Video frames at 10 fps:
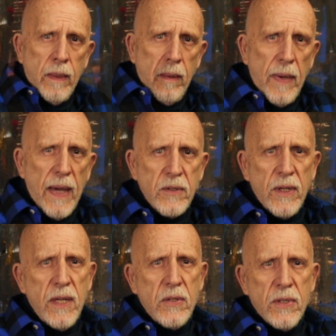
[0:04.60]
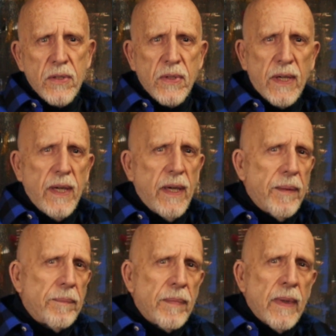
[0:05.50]
Imagination is the key.
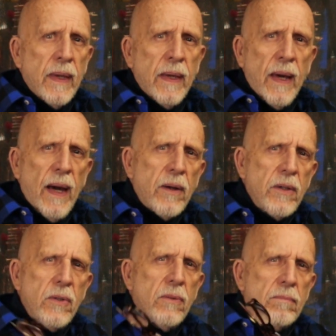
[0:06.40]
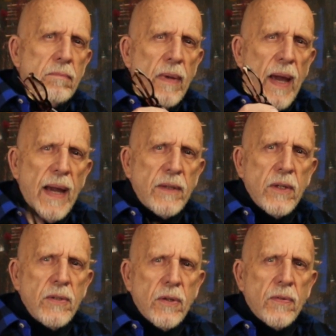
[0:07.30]
How can you
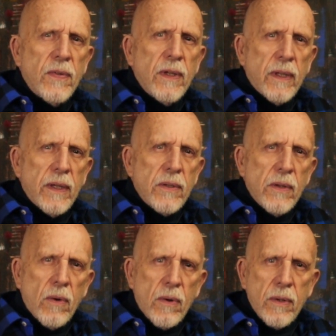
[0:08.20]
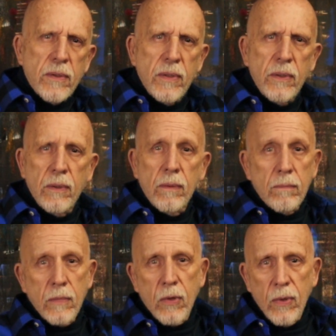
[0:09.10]
access your feelings in order to
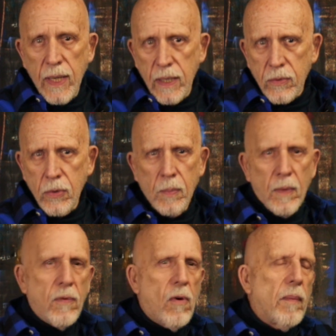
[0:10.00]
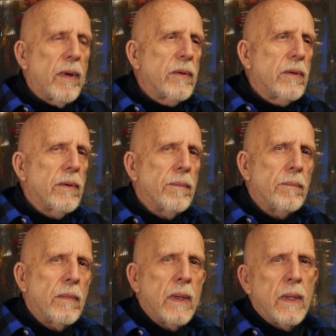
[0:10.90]
create a true performance?
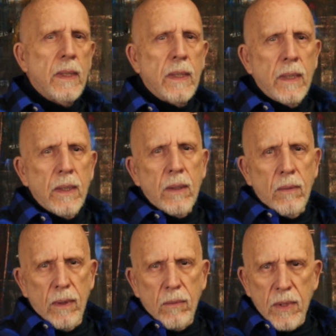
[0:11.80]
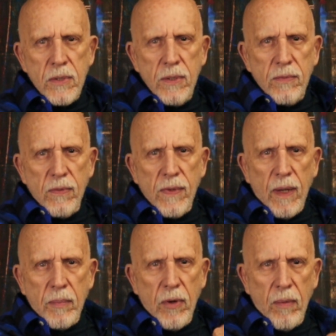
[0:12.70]
Well, once you've
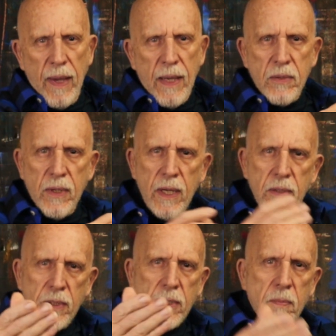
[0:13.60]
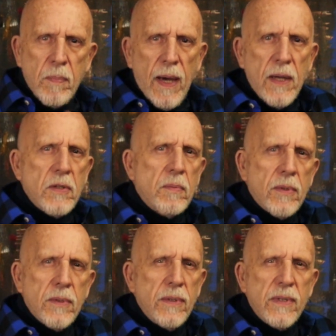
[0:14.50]
developed your imagination, it's
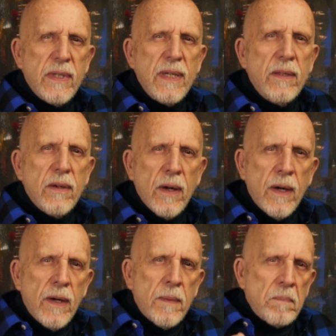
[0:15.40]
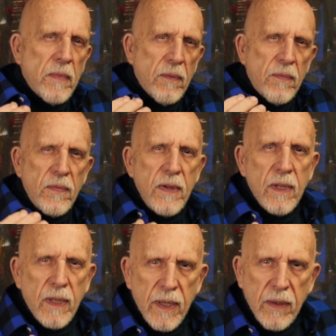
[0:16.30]
possible to see the
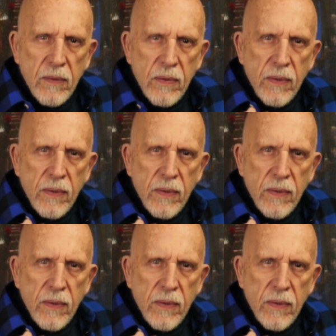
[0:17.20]
feelings